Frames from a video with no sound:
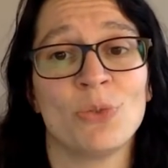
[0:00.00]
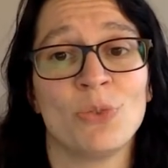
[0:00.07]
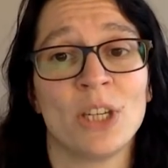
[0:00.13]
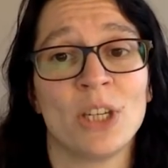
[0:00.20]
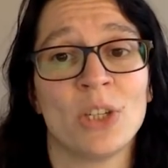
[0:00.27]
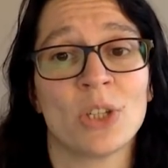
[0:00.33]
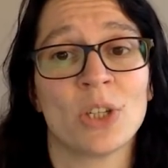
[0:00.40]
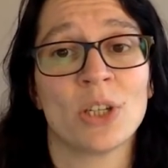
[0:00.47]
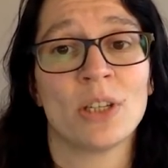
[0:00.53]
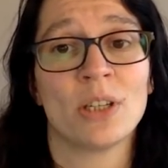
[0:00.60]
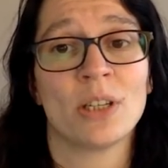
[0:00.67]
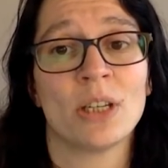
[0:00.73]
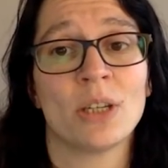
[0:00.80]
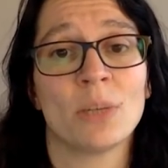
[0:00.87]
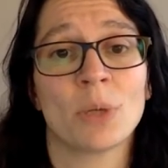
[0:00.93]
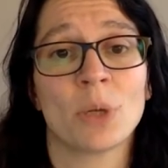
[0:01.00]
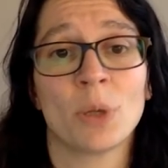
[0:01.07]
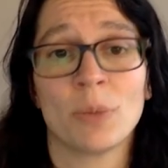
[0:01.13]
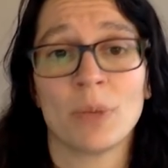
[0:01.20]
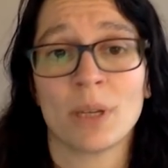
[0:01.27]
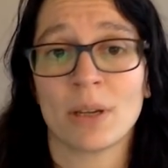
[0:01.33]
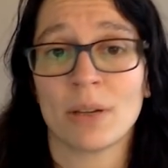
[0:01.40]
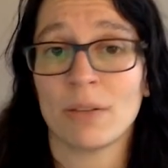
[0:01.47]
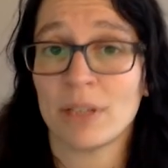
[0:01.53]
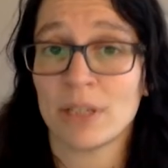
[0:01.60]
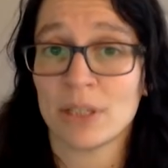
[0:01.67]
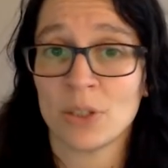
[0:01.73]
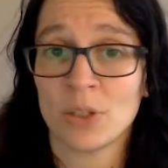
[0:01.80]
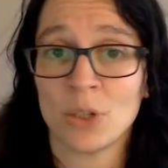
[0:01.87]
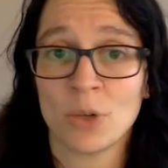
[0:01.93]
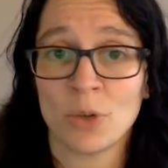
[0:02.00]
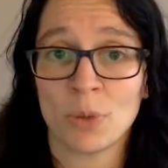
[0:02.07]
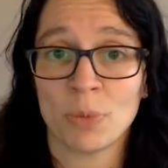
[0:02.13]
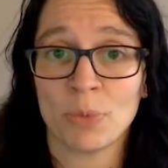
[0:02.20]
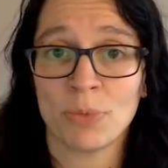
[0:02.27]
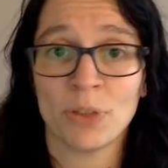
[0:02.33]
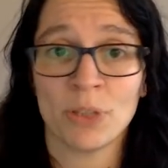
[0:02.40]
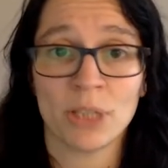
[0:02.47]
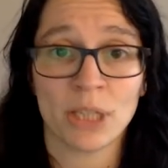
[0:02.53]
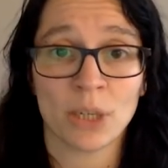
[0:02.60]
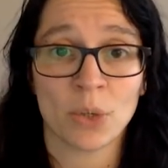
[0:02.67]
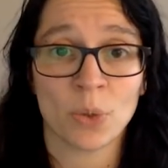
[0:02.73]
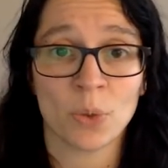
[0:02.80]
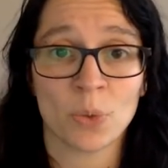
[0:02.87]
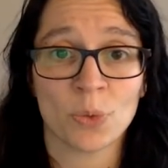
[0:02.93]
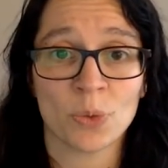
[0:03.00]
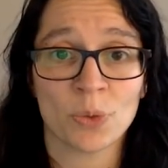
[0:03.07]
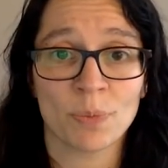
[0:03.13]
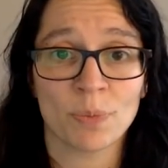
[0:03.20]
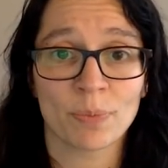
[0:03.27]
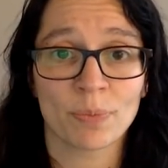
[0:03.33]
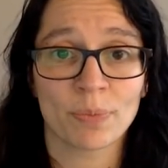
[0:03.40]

feature in upcoming Horizon Europe funding calls.